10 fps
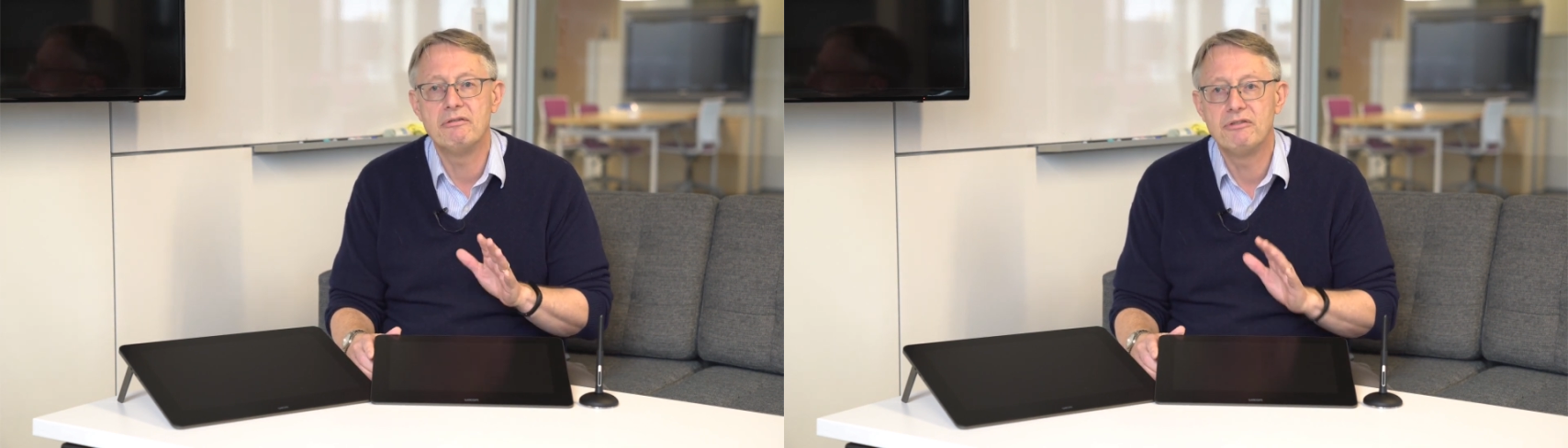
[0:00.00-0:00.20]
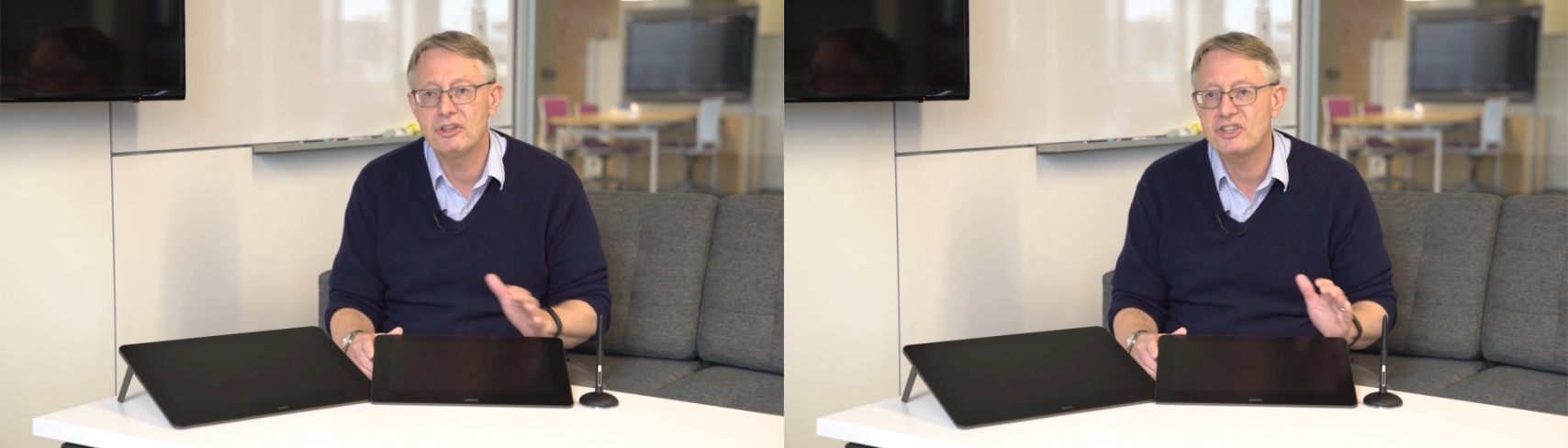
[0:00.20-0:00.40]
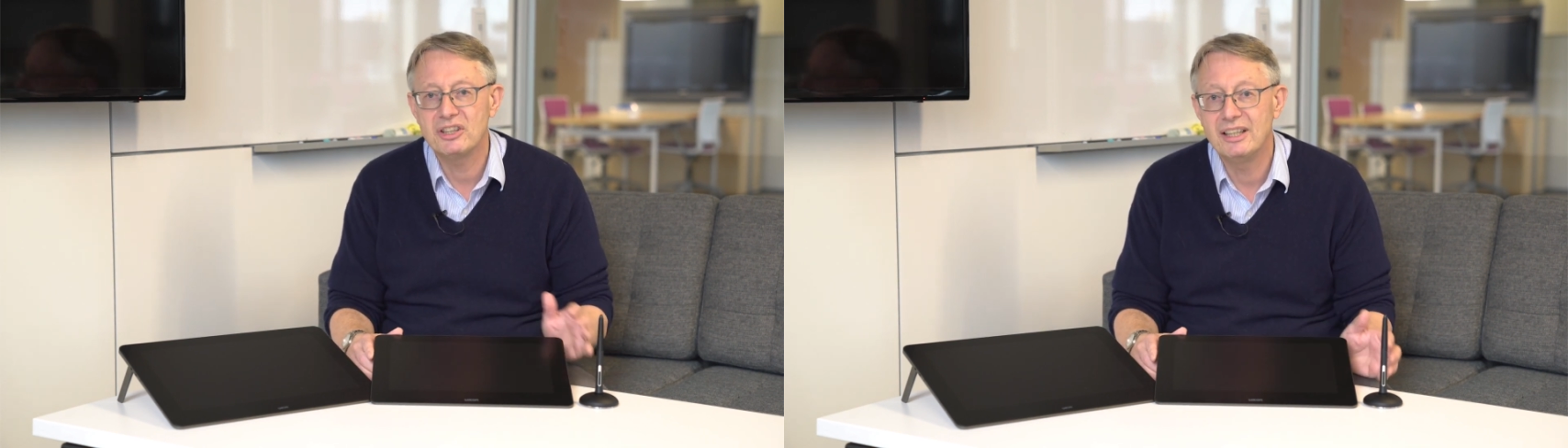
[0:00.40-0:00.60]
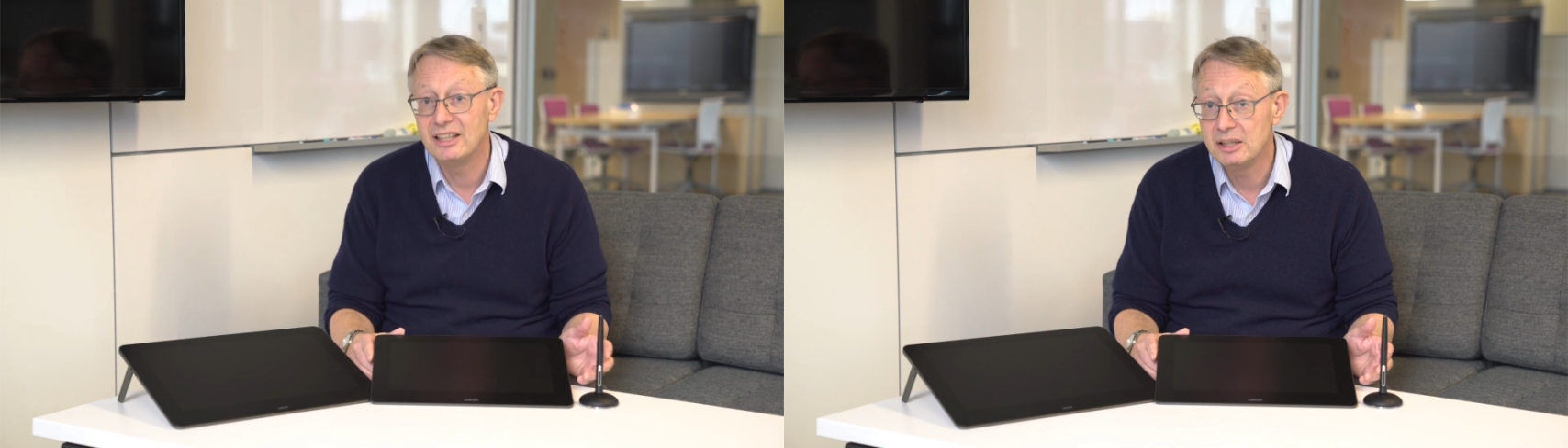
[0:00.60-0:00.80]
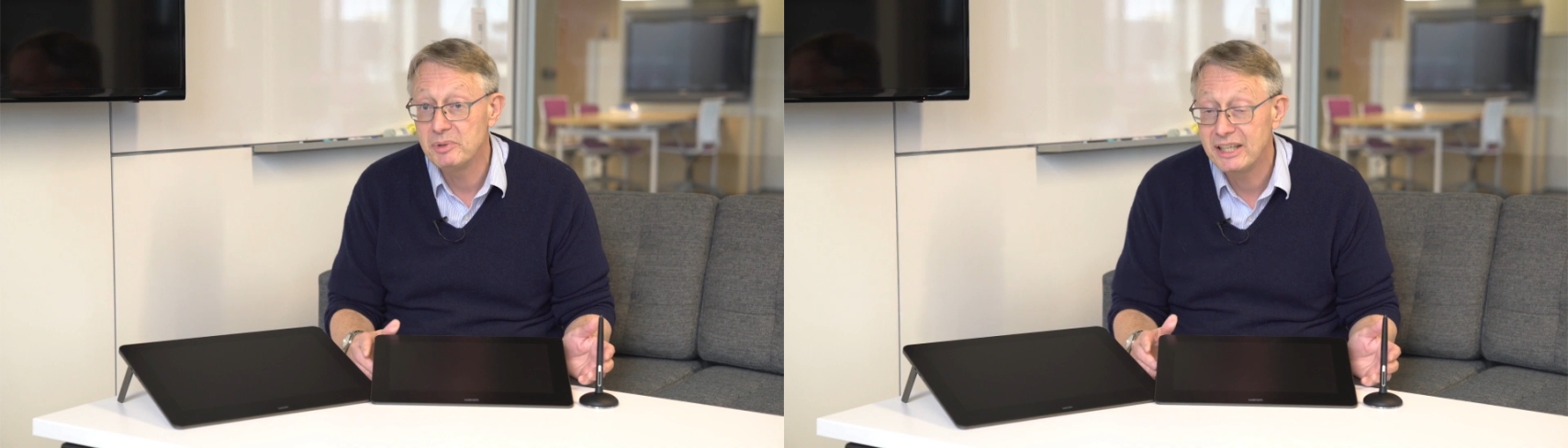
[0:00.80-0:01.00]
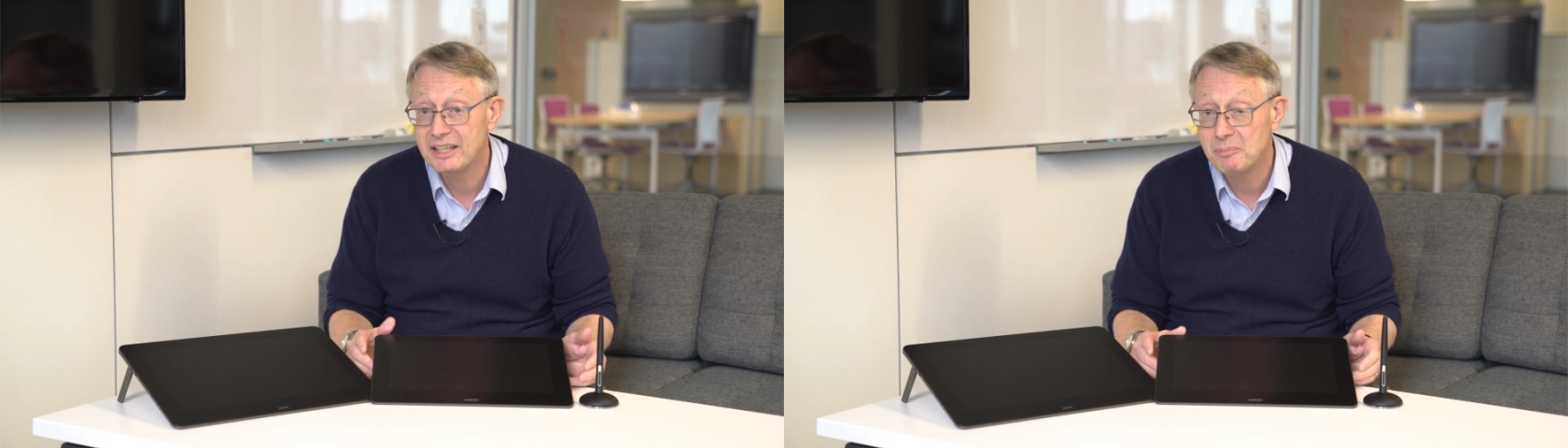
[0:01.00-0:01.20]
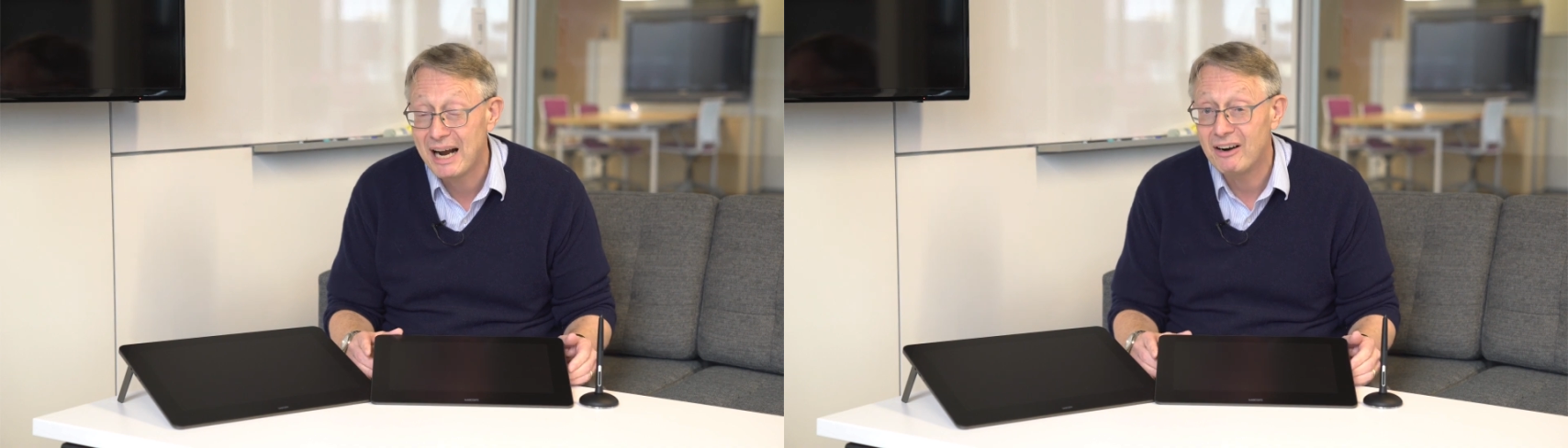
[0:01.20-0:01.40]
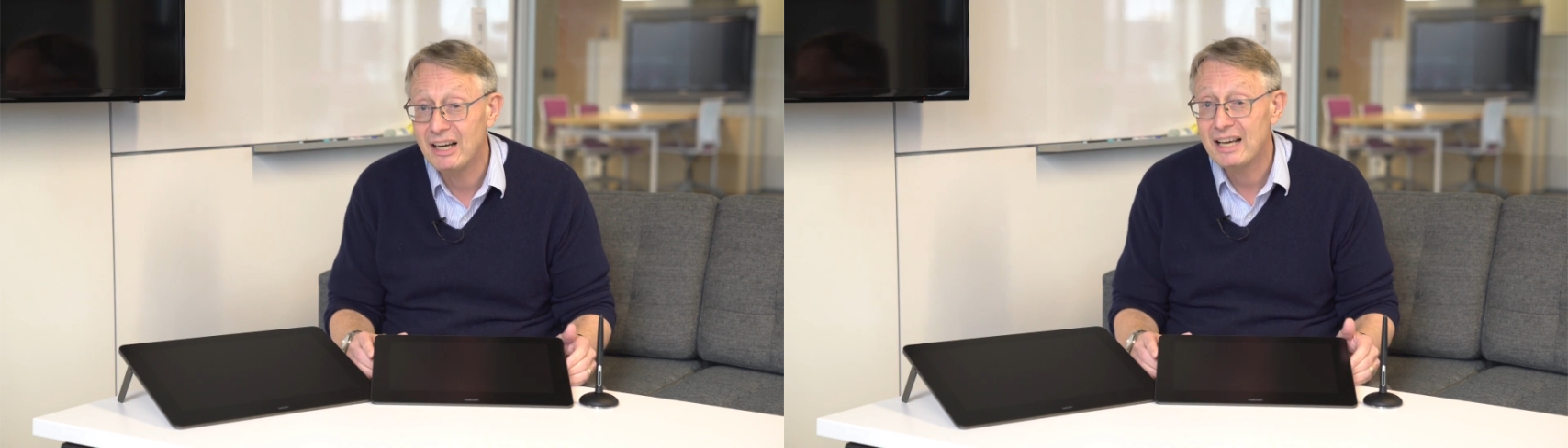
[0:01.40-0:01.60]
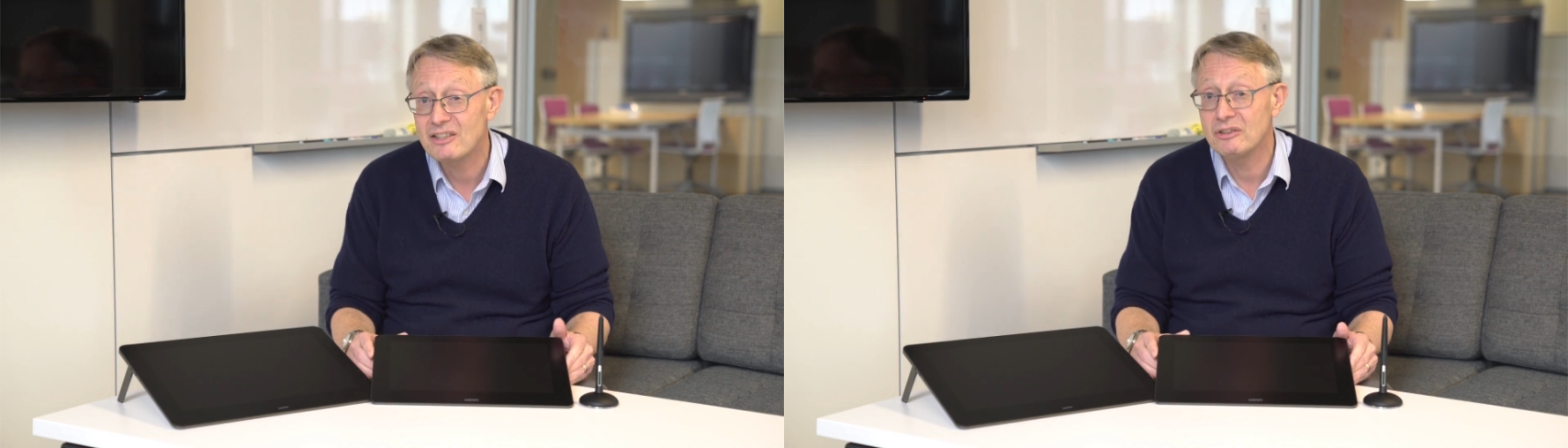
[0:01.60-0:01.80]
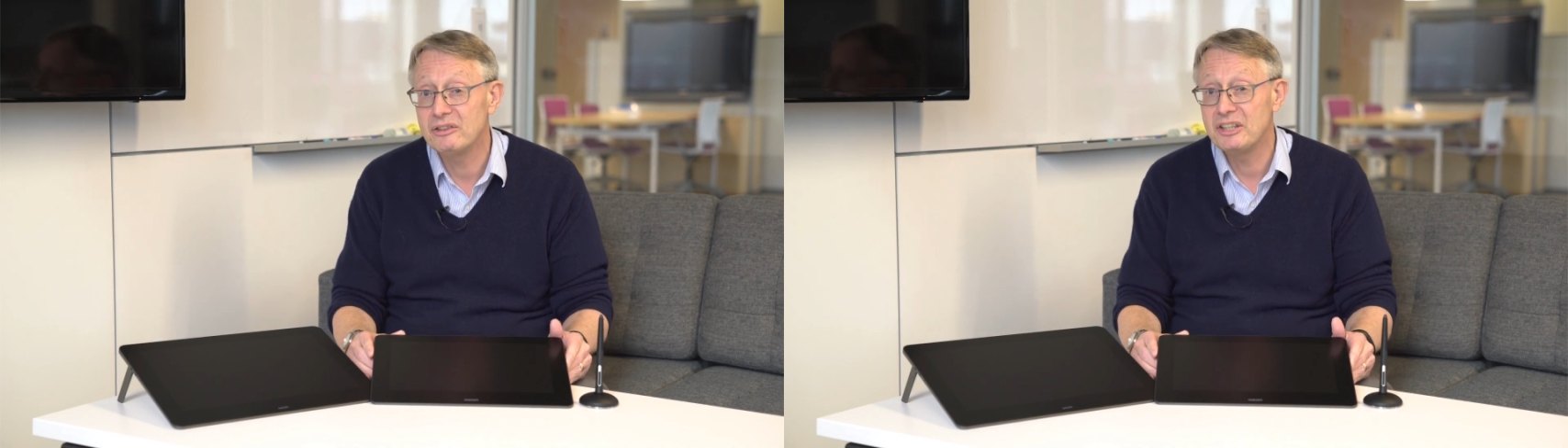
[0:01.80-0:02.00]
virtually eliminated
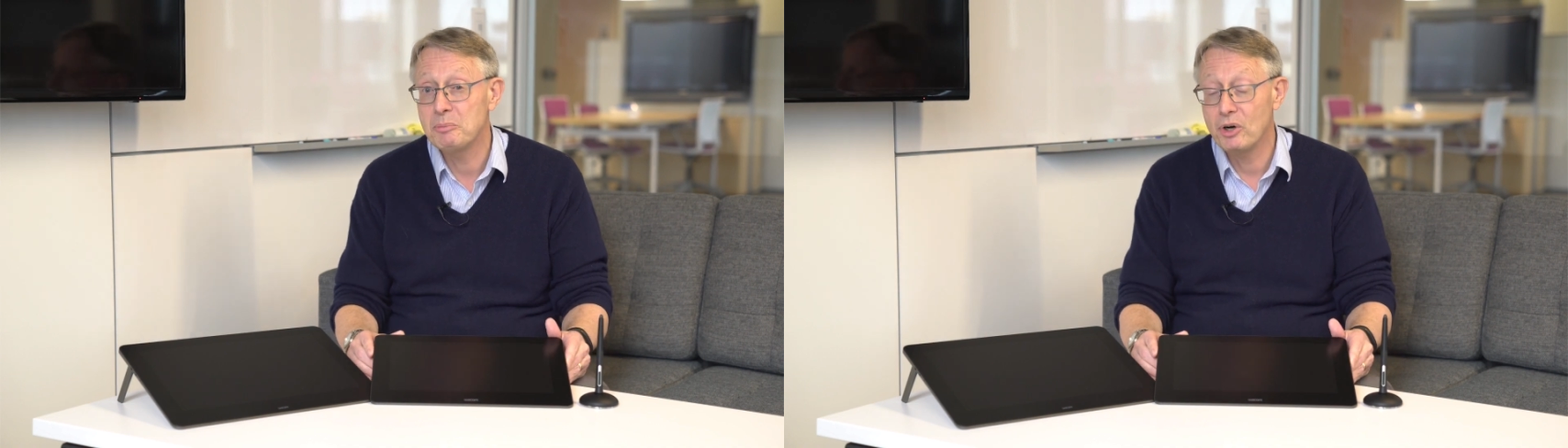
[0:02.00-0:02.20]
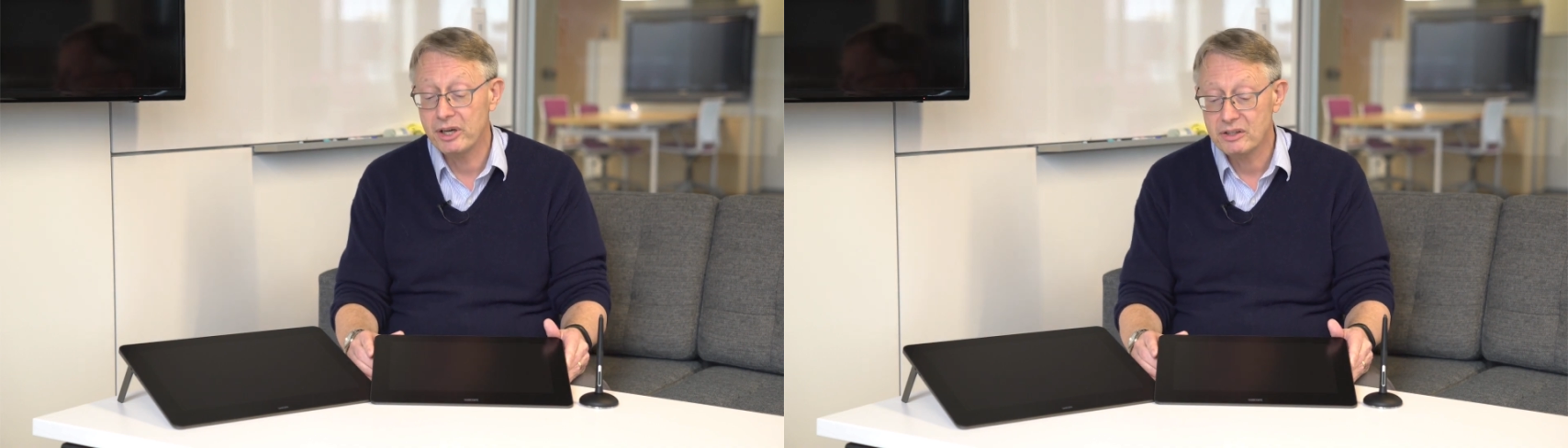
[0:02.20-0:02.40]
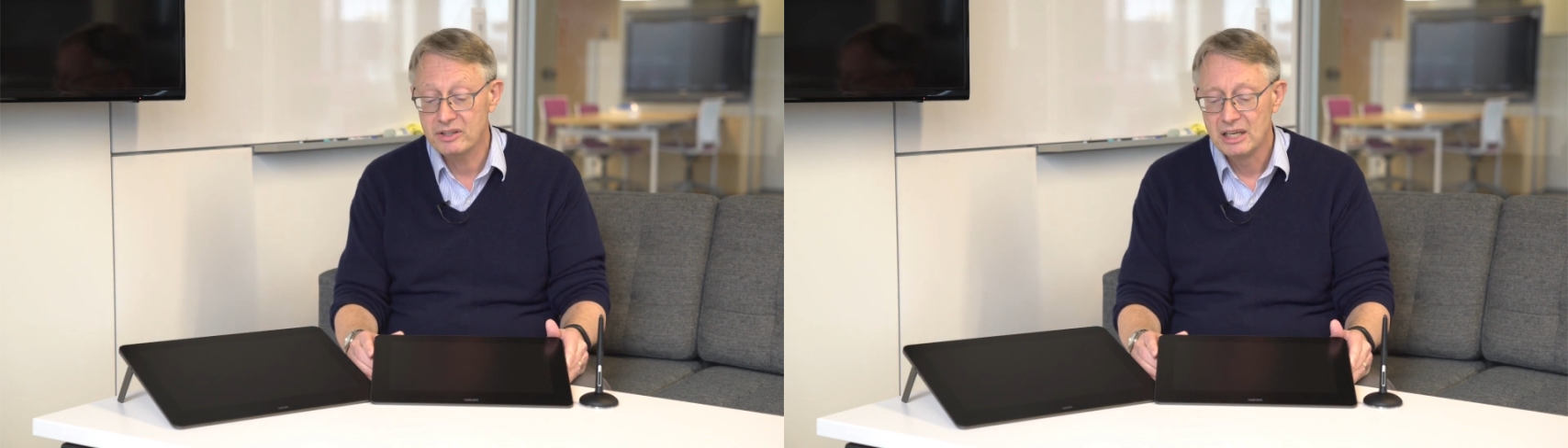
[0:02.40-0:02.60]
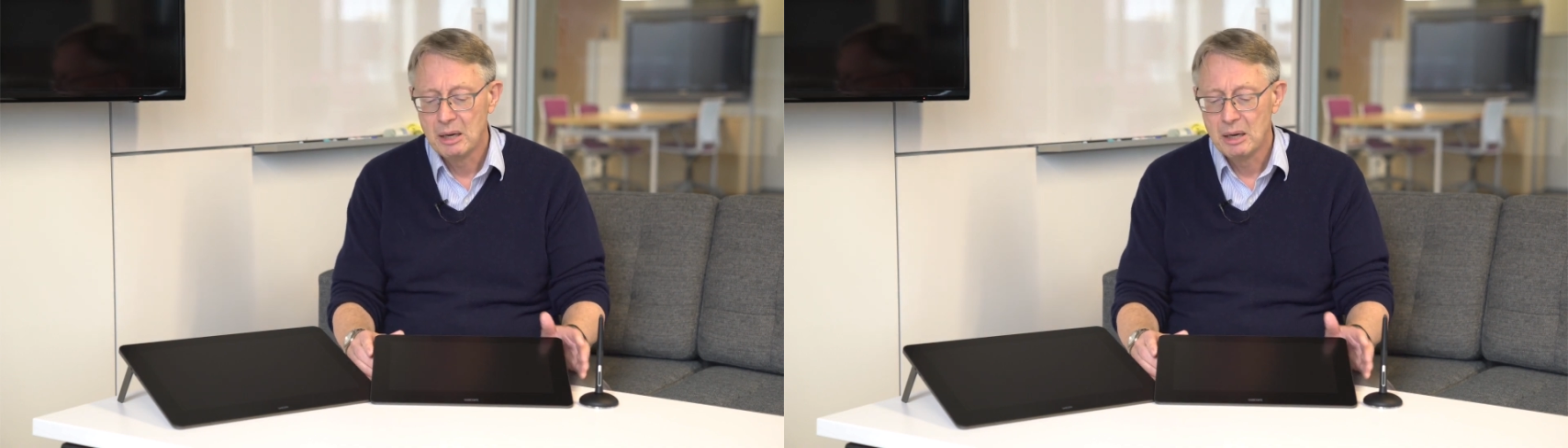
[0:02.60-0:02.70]
parallax on these products.